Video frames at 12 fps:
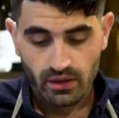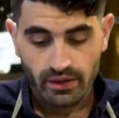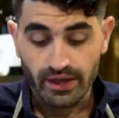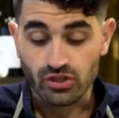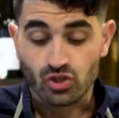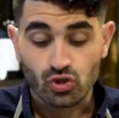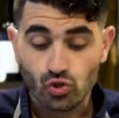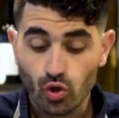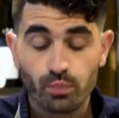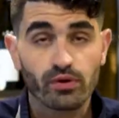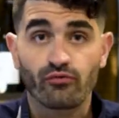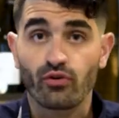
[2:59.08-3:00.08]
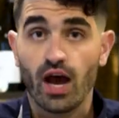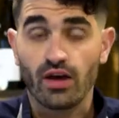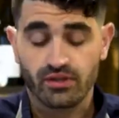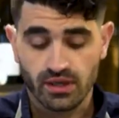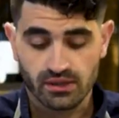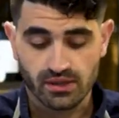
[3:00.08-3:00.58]
It's super
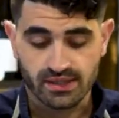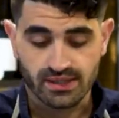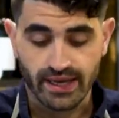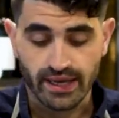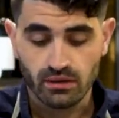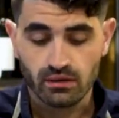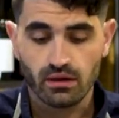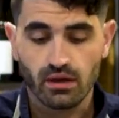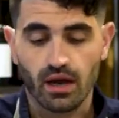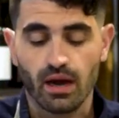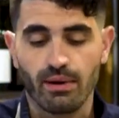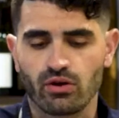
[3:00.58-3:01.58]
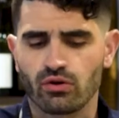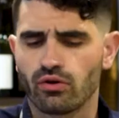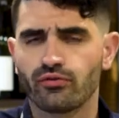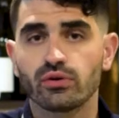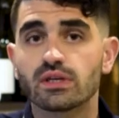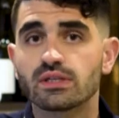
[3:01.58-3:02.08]
frothy in the tin. I know
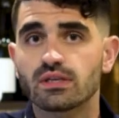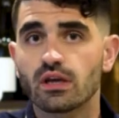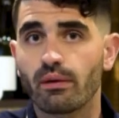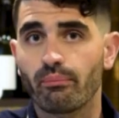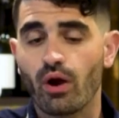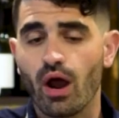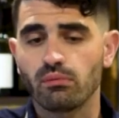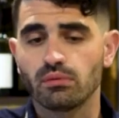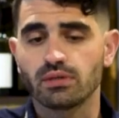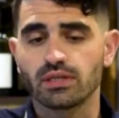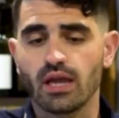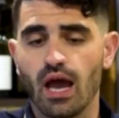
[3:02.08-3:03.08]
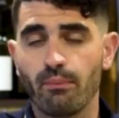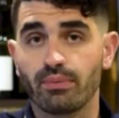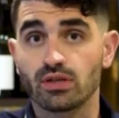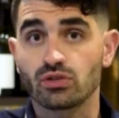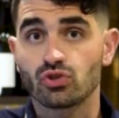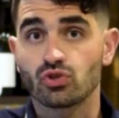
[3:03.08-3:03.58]
if you can see it, probably not,
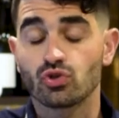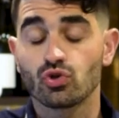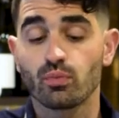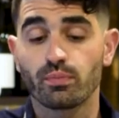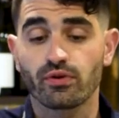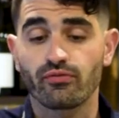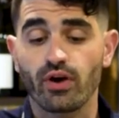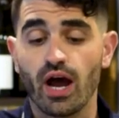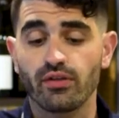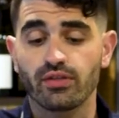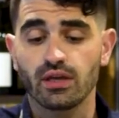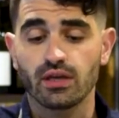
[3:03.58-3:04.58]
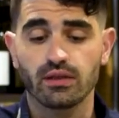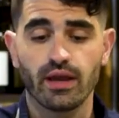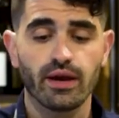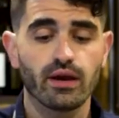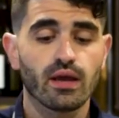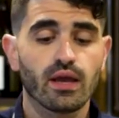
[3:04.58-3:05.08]
but it's super frothy in
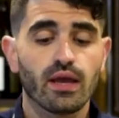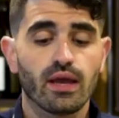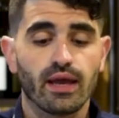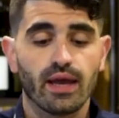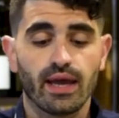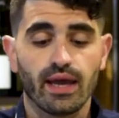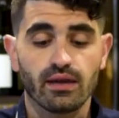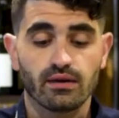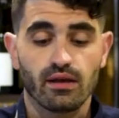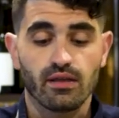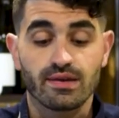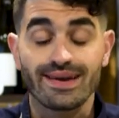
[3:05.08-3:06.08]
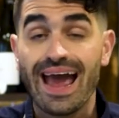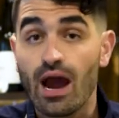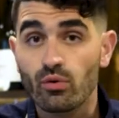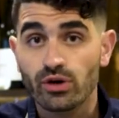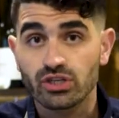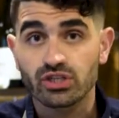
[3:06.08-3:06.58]
there. And
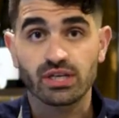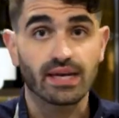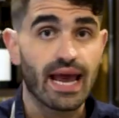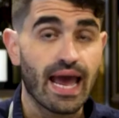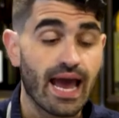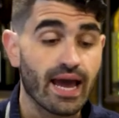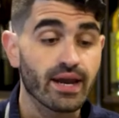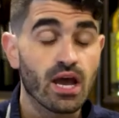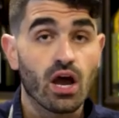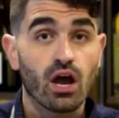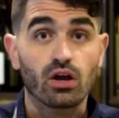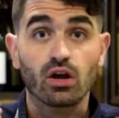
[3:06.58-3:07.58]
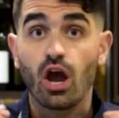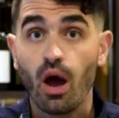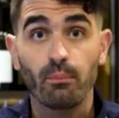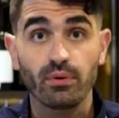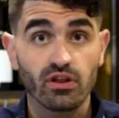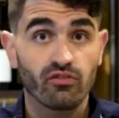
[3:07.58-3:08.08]
now we're just gonna add a
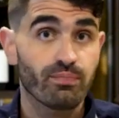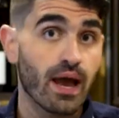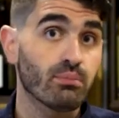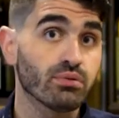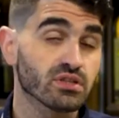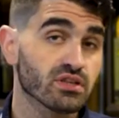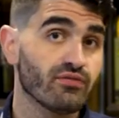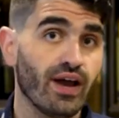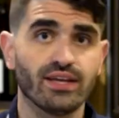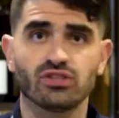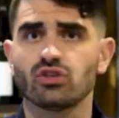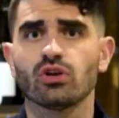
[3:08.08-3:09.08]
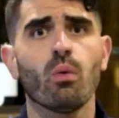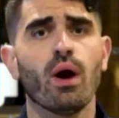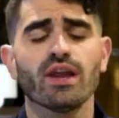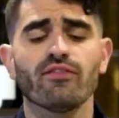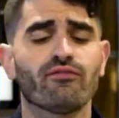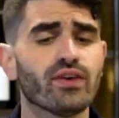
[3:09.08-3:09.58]
couple of pebbles of ice. You don't
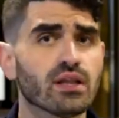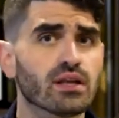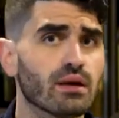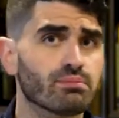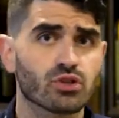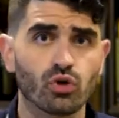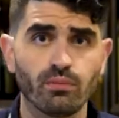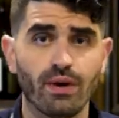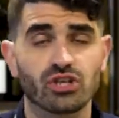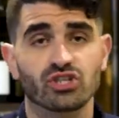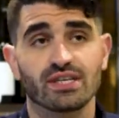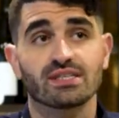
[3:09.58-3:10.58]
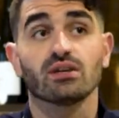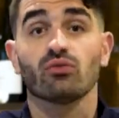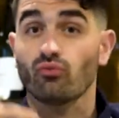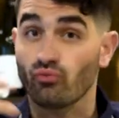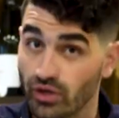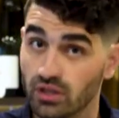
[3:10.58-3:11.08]
wanna fill it up too much, because that's gonna
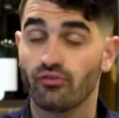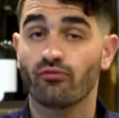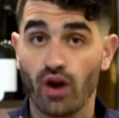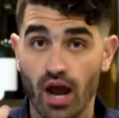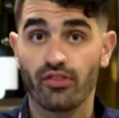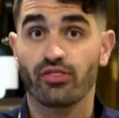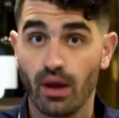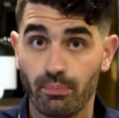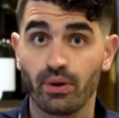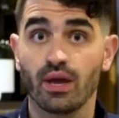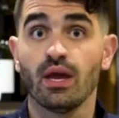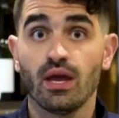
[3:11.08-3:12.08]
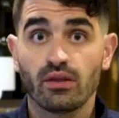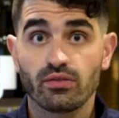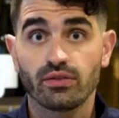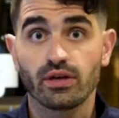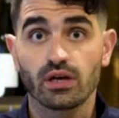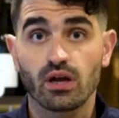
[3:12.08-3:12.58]
really froth up
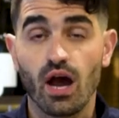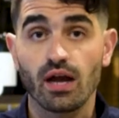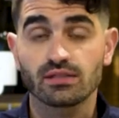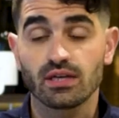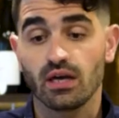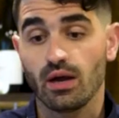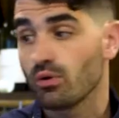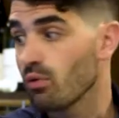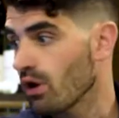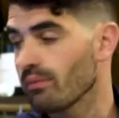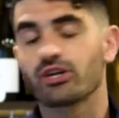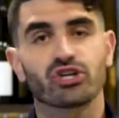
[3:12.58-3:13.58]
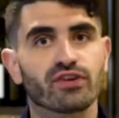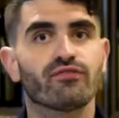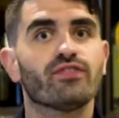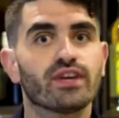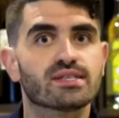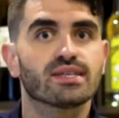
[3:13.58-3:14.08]
the cocktail, and we wanna make sure it
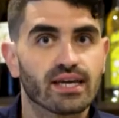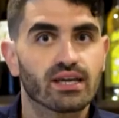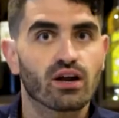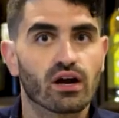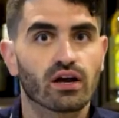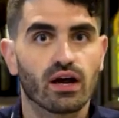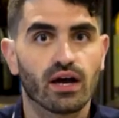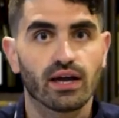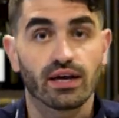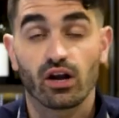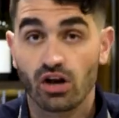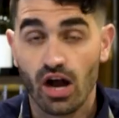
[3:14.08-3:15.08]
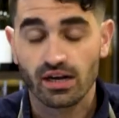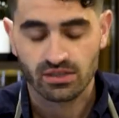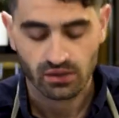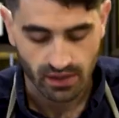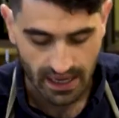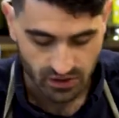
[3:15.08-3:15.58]
fits in our
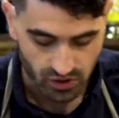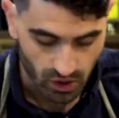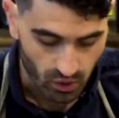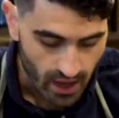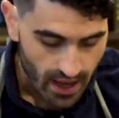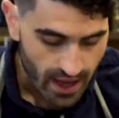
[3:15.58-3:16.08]
cocktail glass. So